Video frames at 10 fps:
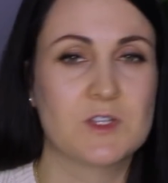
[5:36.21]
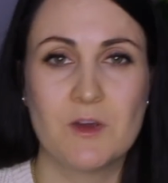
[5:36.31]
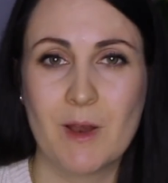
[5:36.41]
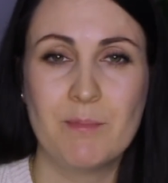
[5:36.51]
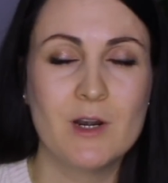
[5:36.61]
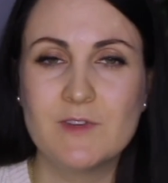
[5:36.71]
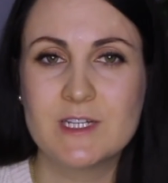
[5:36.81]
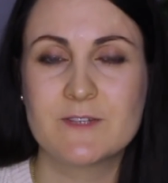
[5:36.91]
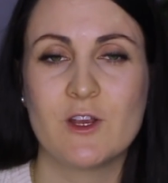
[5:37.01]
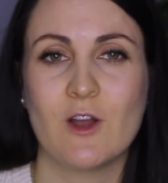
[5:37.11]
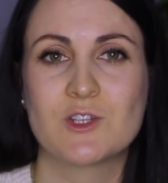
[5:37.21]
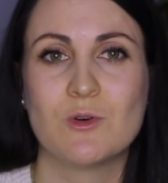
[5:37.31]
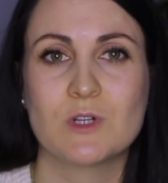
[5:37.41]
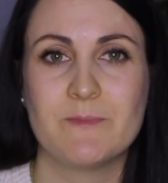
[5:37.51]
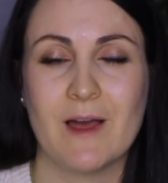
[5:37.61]
So in my previous video, I
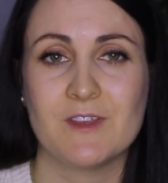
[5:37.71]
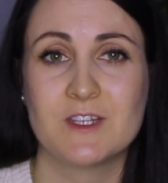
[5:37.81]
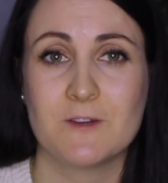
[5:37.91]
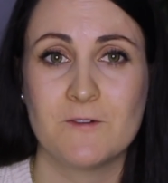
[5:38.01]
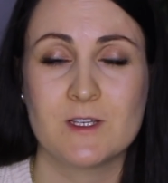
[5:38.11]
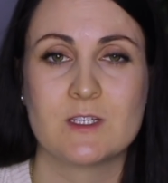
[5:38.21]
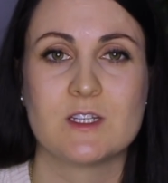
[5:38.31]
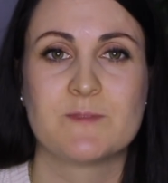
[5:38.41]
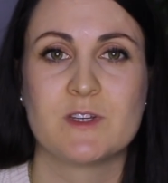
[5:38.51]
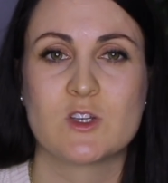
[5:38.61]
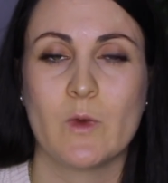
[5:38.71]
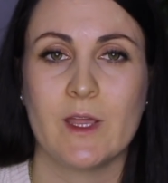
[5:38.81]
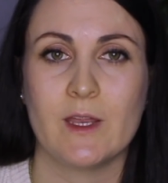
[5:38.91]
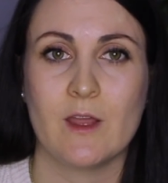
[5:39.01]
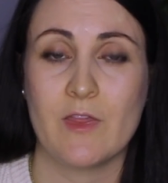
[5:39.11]
talked about the differences
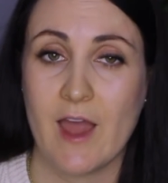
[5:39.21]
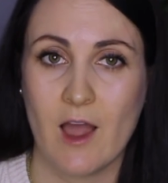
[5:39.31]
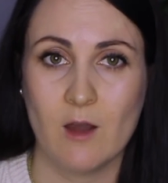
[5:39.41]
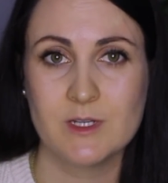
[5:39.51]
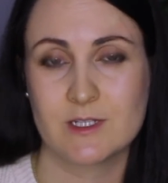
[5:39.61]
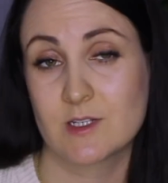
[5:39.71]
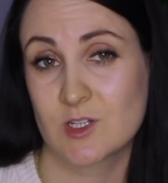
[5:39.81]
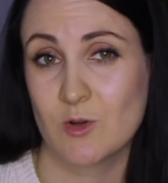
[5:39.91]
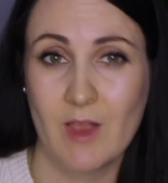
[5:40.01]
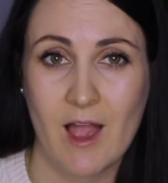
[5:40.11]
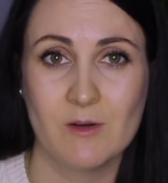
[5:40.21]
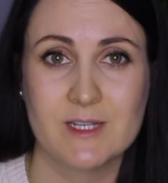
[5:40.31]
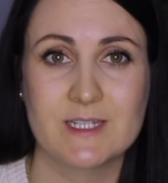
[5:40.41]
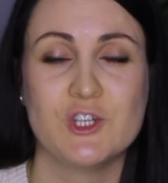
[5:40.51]
between the hours, the school hours.